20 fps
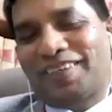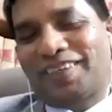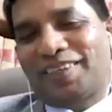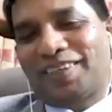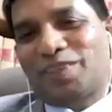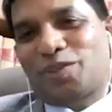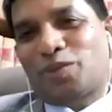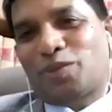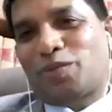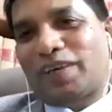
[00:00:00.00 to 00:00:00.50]

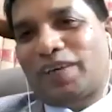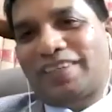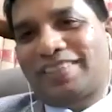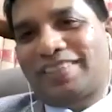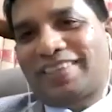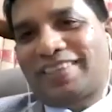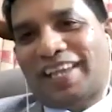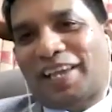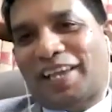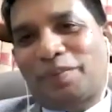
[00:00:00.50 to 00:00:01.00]
So once
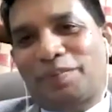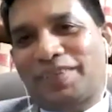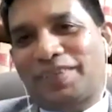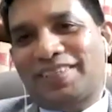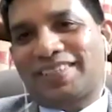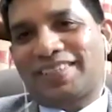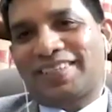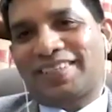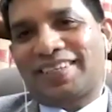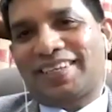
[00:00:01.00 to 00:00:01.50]
time
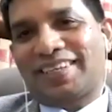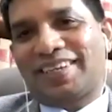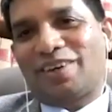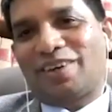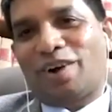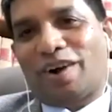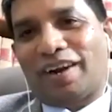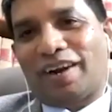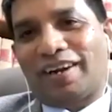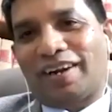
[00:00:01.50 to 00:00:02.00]
is
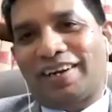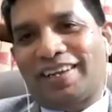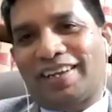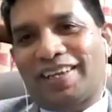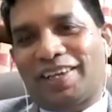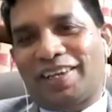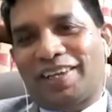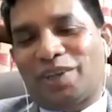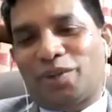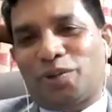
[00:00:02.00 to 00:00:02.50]
gone,
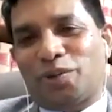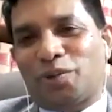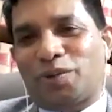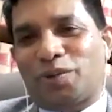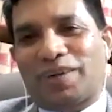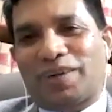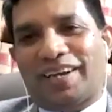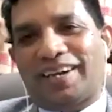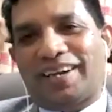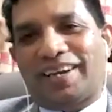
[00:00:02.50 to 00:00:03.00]

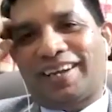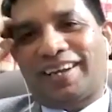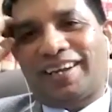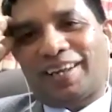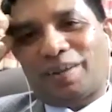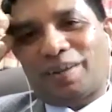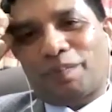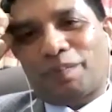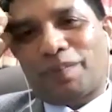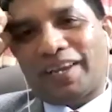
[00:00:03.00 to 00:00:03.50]
you can't
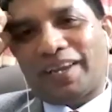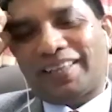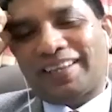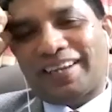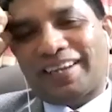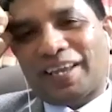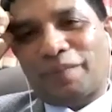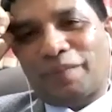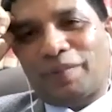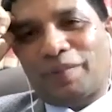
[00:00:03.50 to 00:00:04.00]
buy the
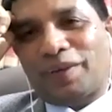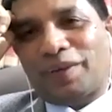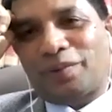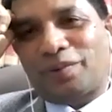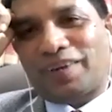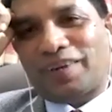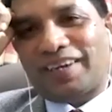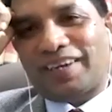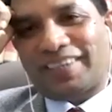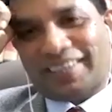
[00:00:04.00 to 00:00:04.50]
time and
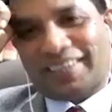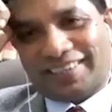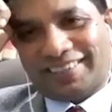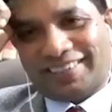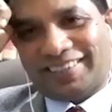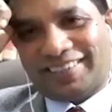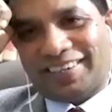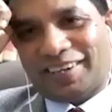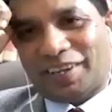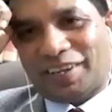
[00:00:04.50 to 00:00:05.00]
you can't
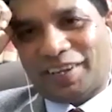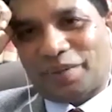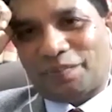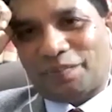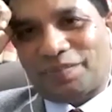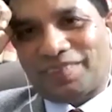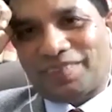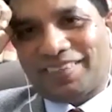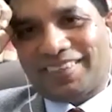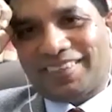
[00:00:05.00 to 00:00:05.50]
catch the time.
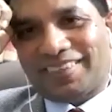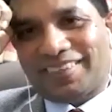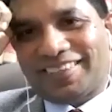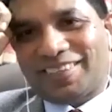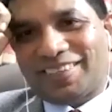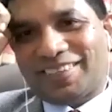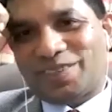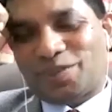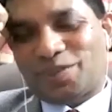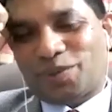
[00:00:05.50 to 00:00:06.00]

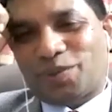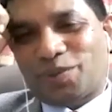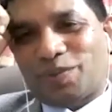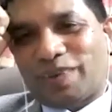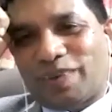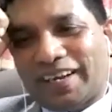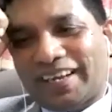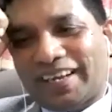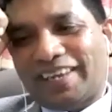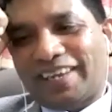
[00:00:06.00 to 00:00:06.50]
So
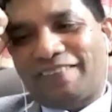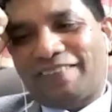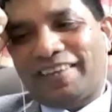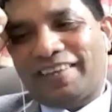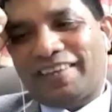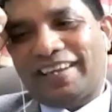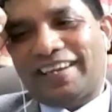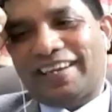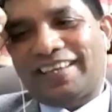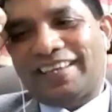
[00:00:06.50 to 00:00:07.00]
what I
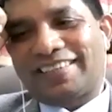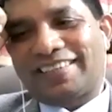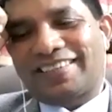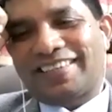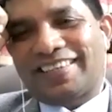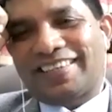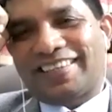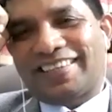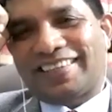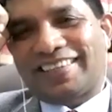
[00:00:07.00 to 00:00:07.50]
feel is
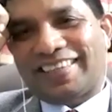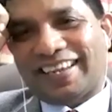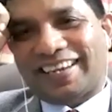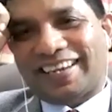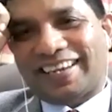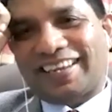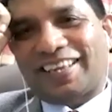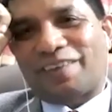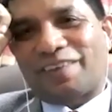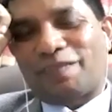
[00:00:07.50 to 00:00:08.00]
that
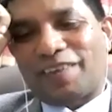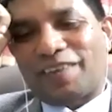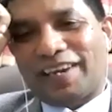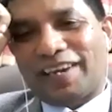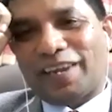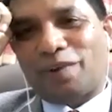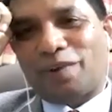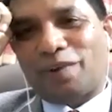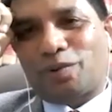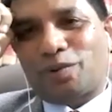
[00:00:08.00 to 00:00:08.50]
we'll
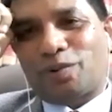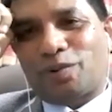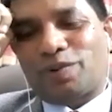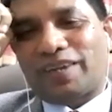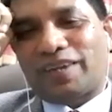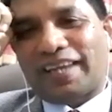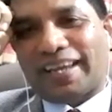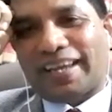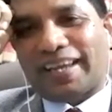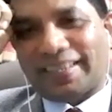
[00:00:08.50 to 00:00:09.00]
have to
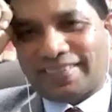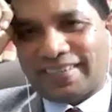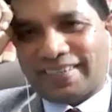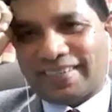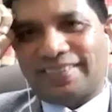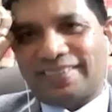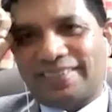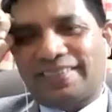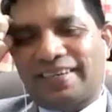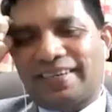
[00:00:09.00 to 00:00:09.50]

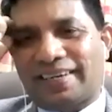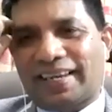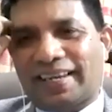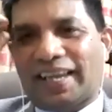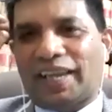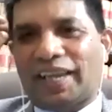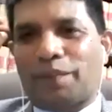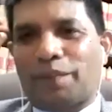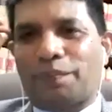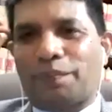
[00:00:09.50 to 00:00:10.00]
assess the
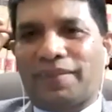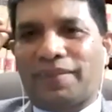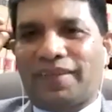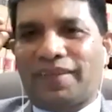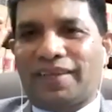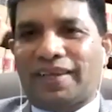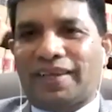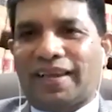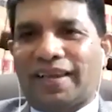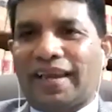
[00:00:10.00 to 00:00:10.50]
time,
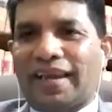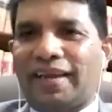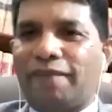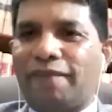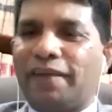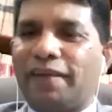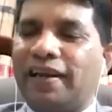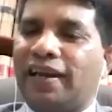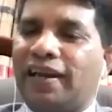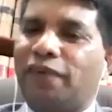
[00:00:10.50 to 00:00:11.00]
and
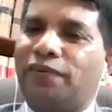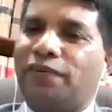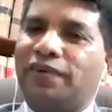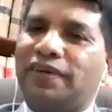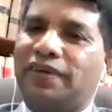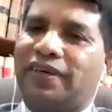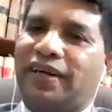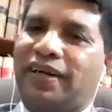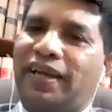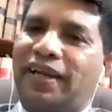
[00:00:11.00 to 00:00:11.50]
we'll have to
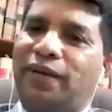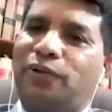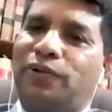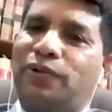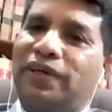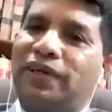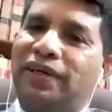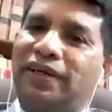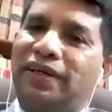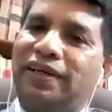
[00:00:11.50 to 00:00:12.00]
try to
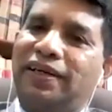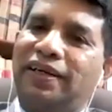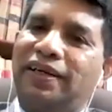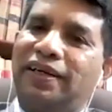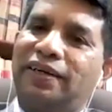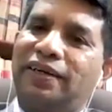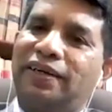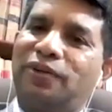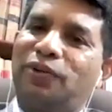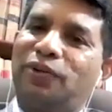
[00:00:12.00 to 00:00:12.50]
learn
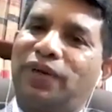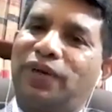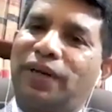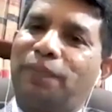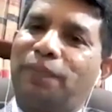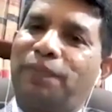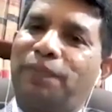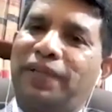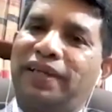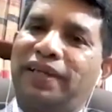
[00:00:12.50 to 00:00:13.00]
to
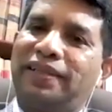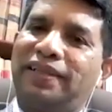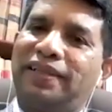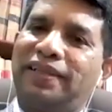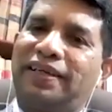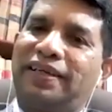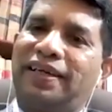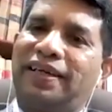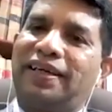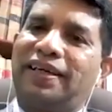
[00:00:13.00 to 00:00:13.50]
complete
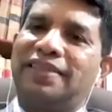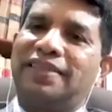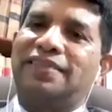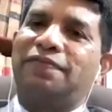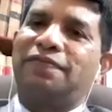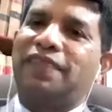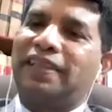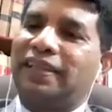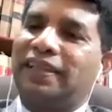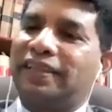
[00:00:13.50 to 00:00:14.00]
the task
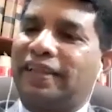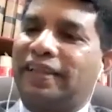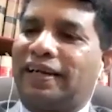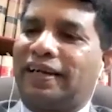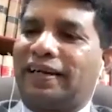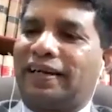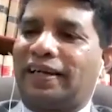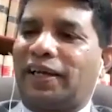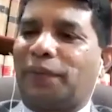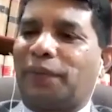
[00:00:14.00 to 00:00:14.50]
within
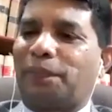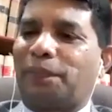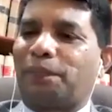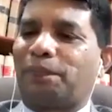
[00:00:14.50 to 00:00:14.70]
that time.